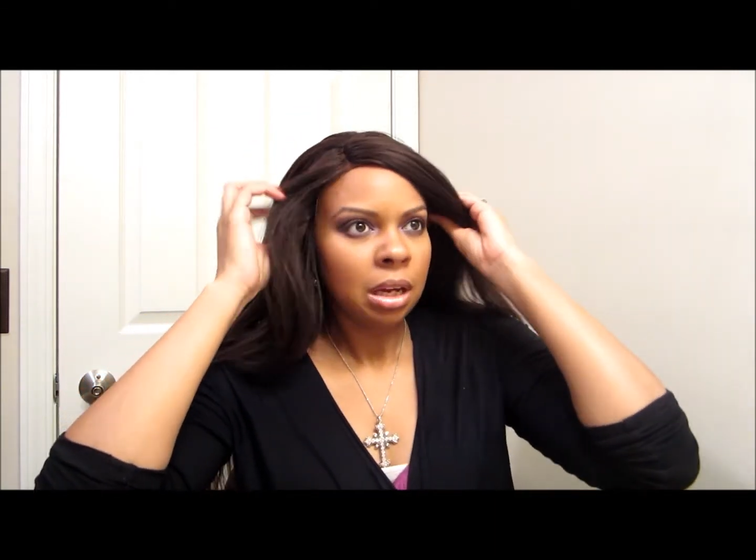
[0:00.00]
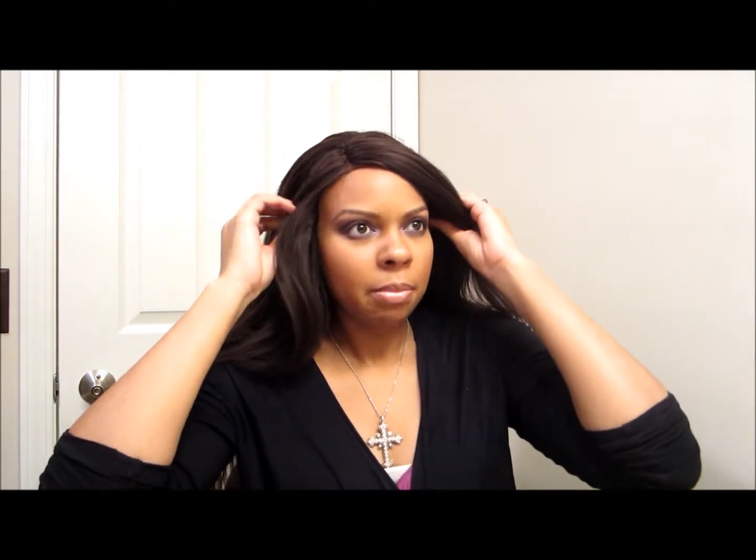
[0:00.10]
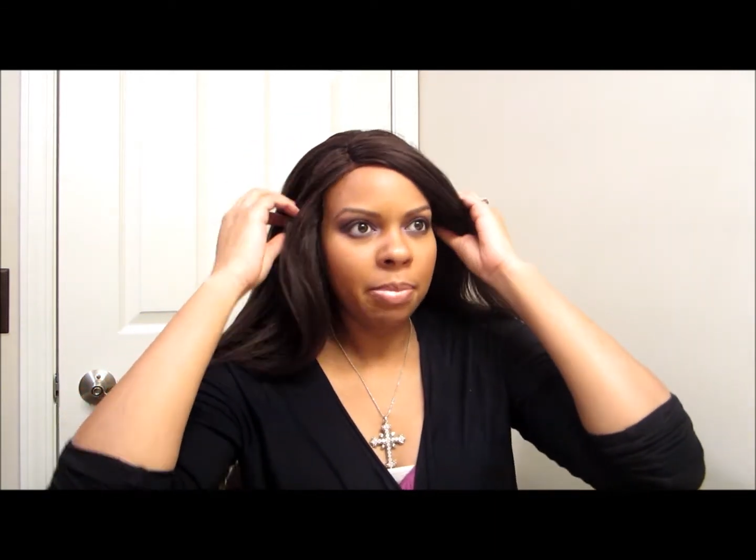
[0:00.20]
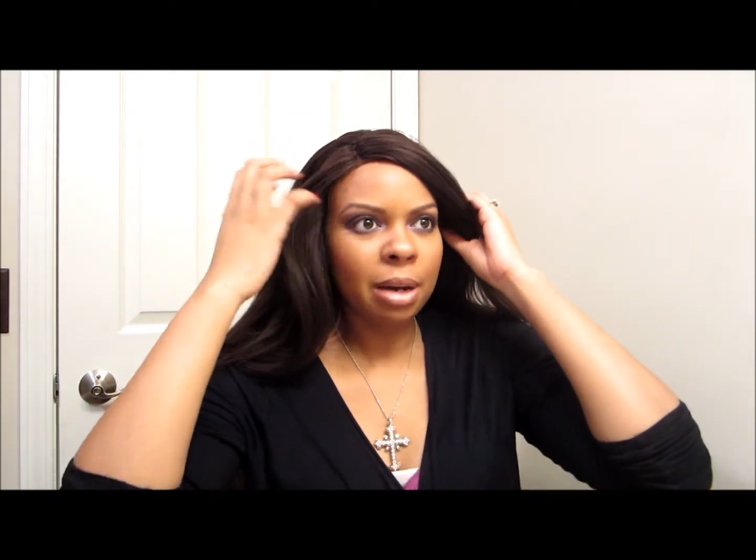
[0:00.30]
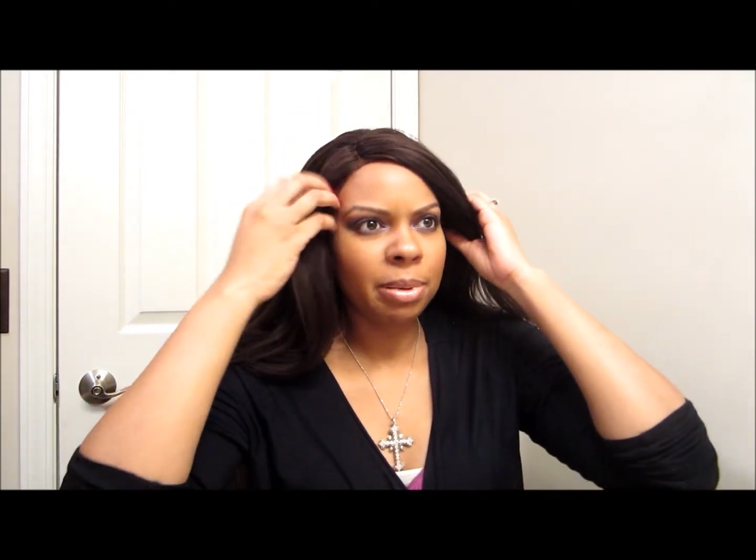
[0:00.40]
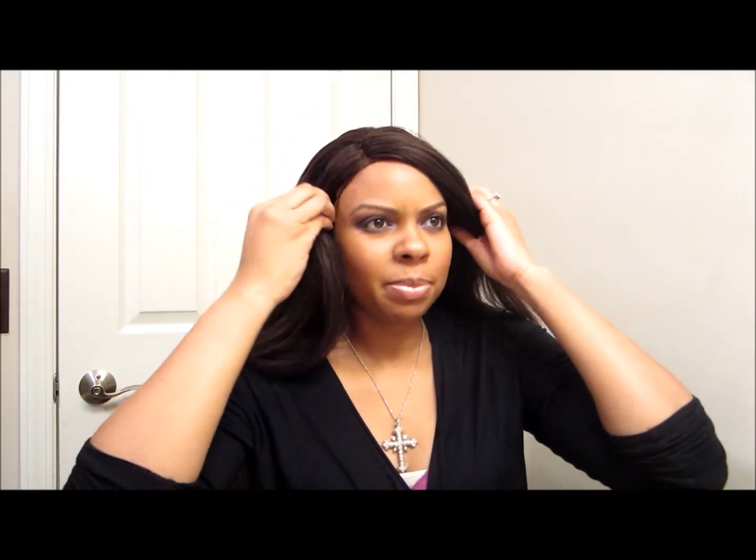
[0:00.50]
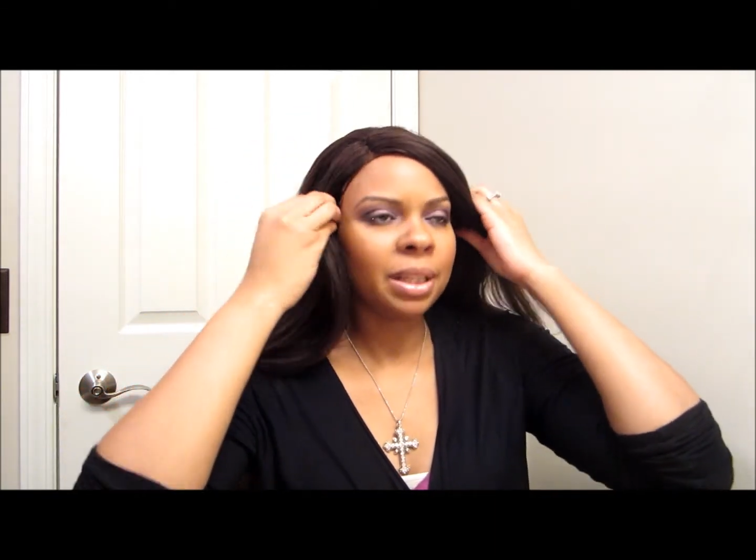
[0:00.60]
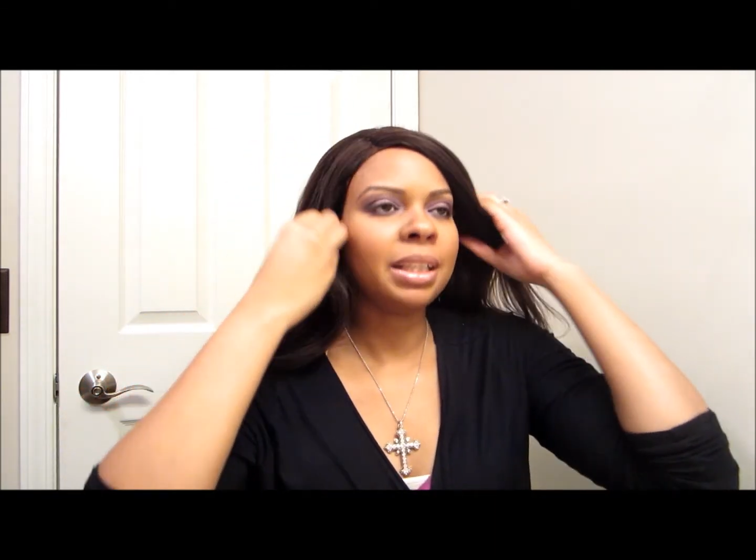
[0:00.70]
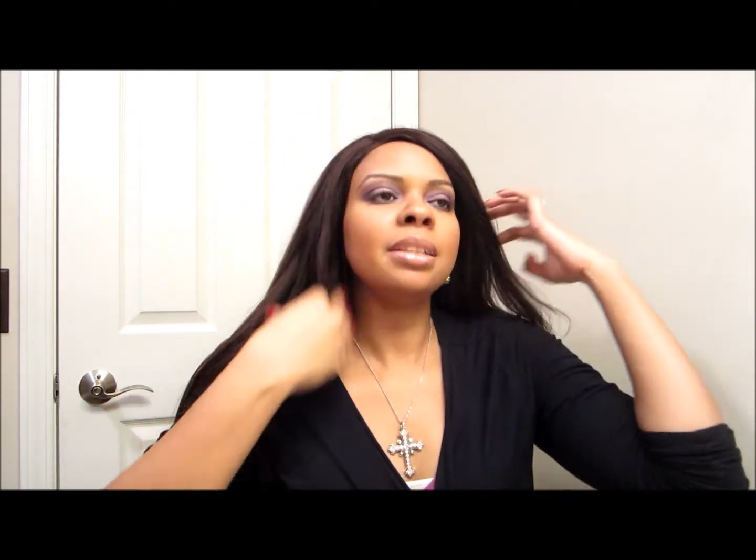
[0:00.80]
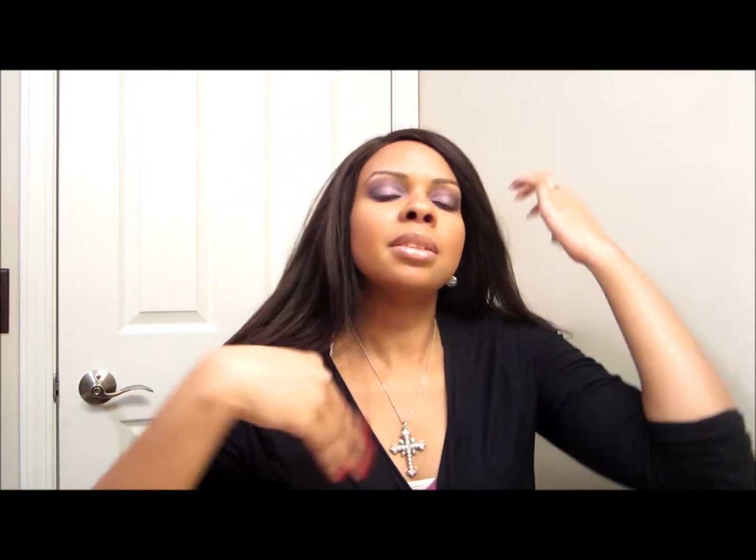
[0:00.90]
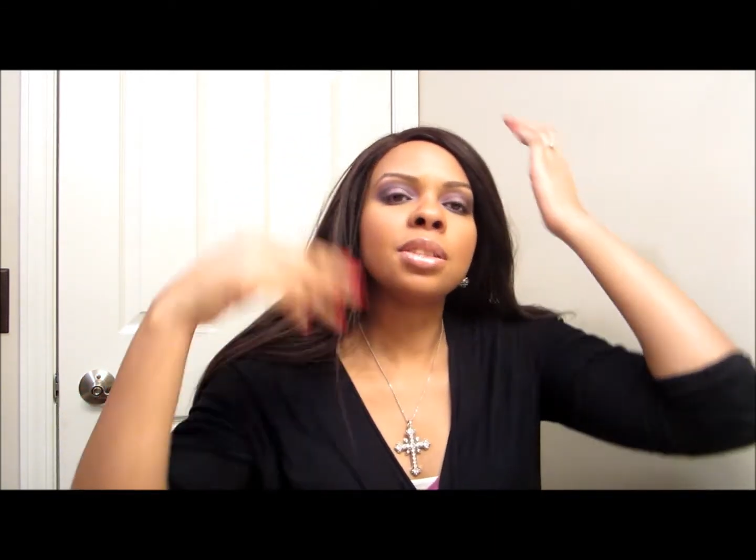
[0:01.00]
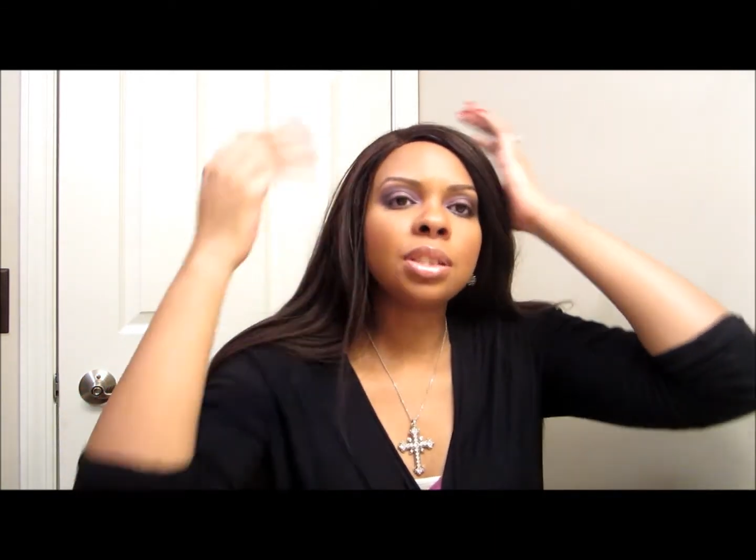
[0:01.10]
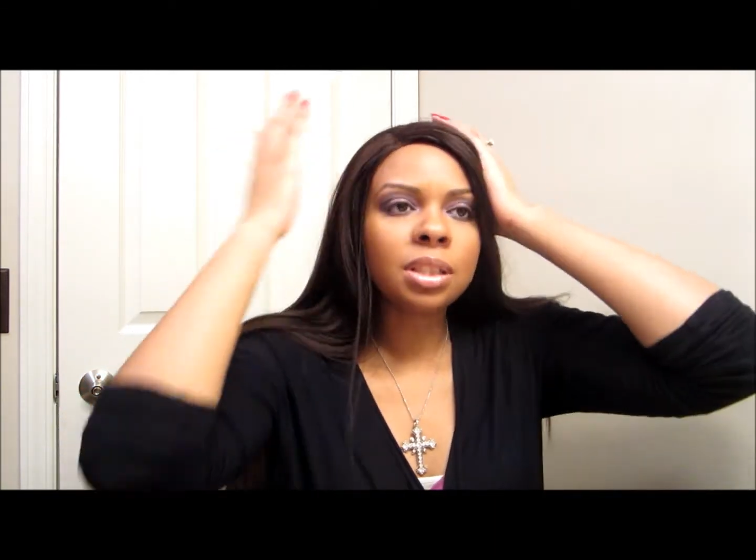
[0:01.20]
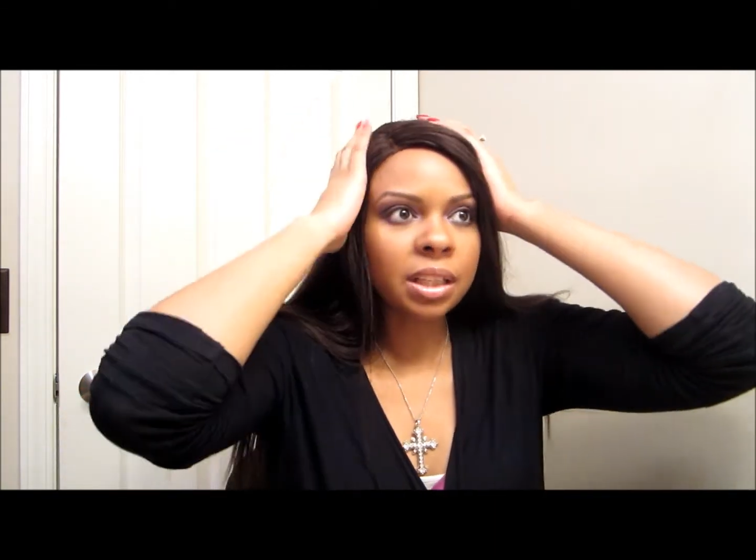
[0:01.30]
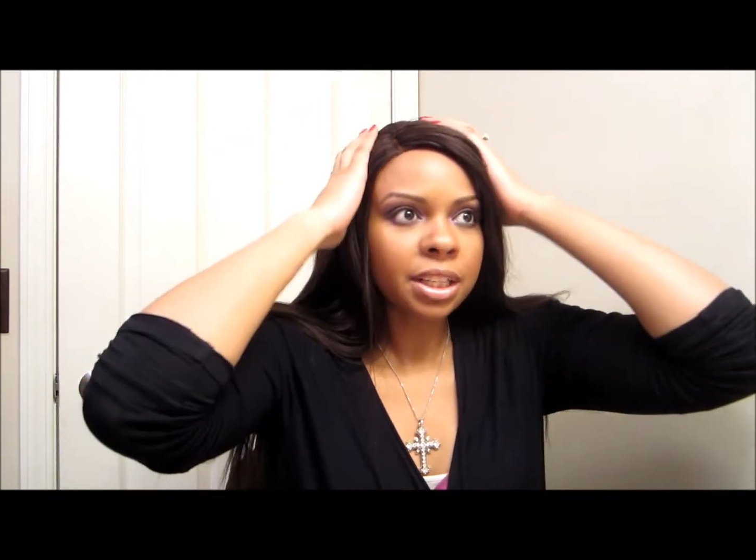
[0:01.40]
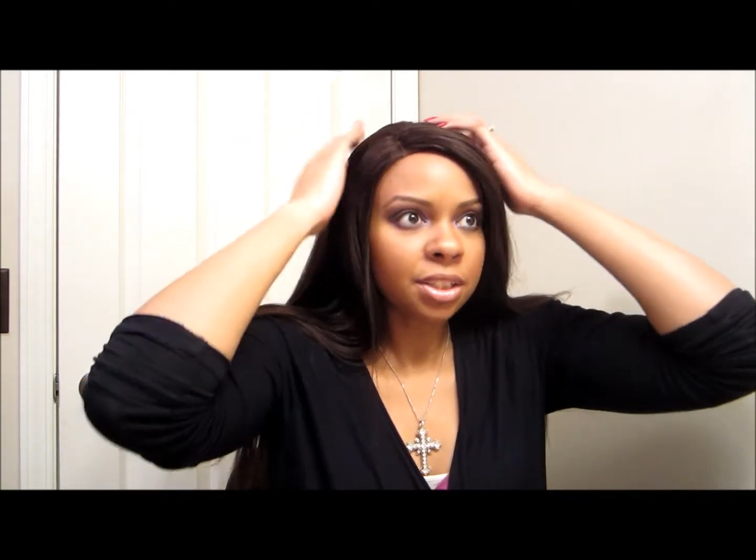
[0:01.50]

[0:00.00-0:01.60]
bobby pins to like